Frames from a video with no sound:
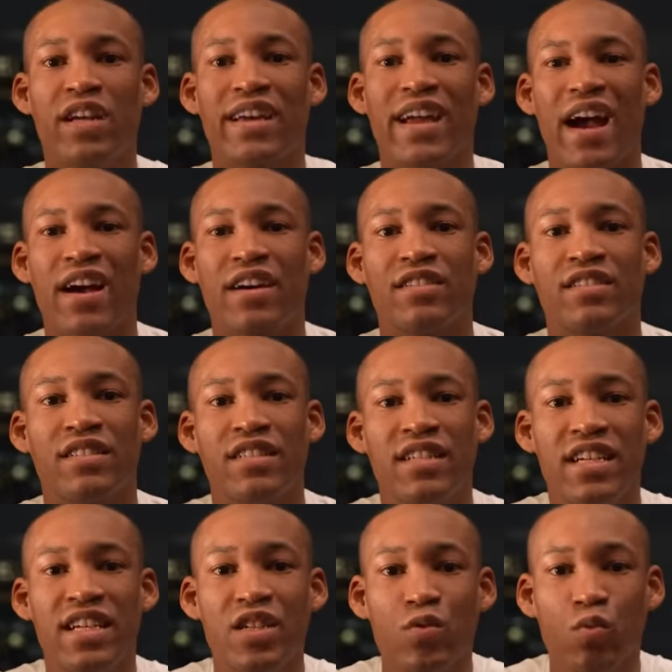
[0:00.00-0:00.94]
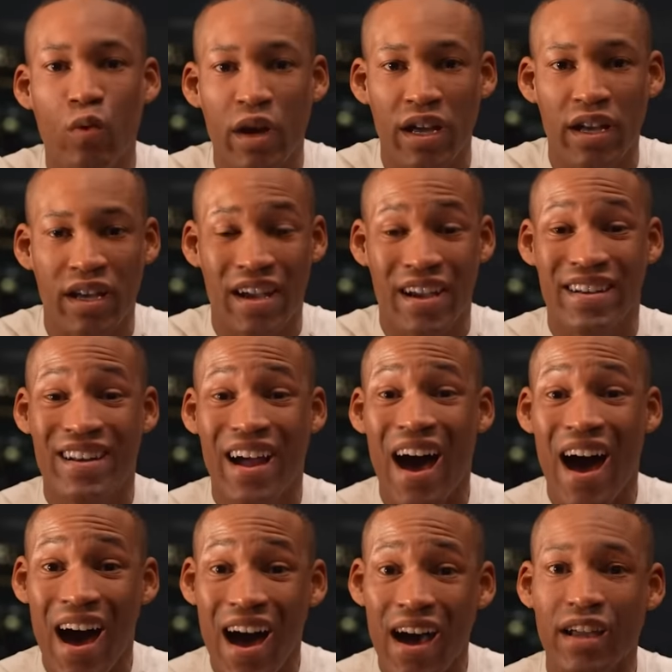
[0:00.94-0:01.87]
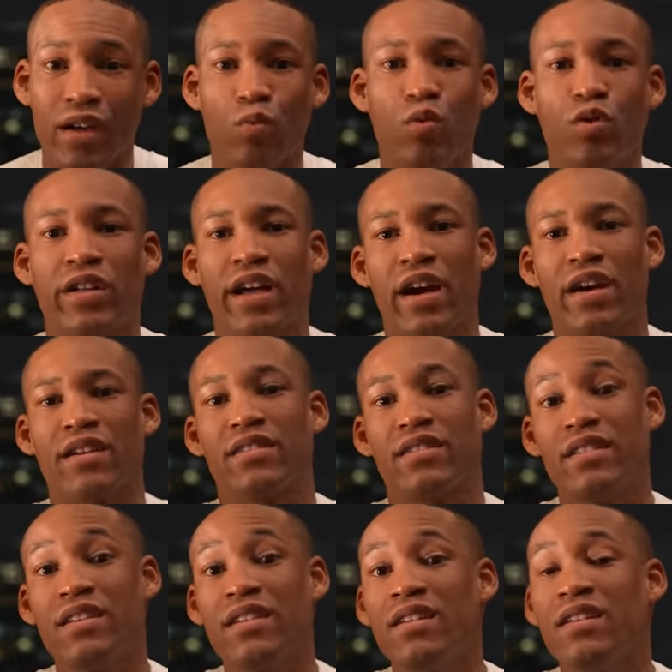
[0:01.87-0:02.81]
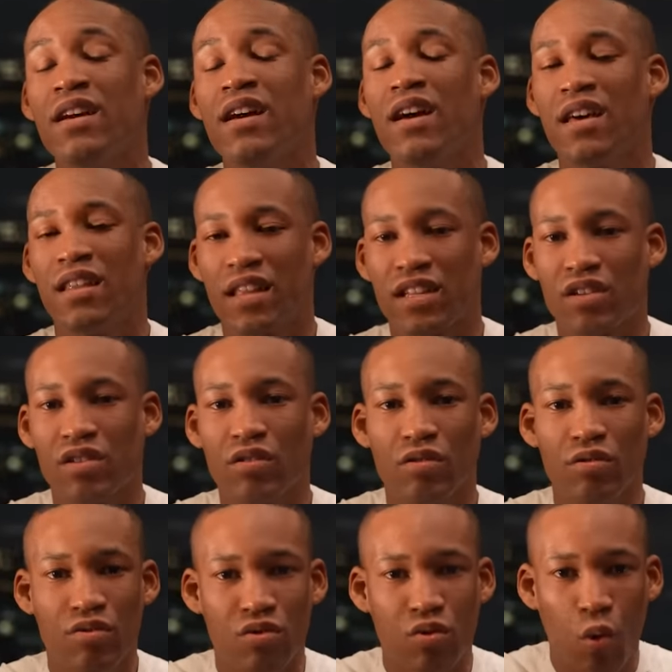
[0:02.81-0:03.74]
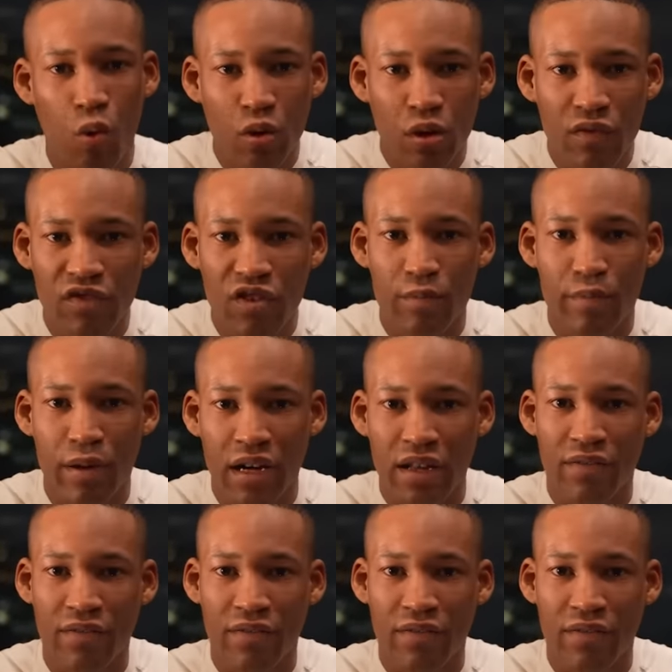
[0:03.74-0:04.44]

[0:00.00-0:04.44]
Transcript: a guaranteed way, and I will guarantee that you'll lose all of your belly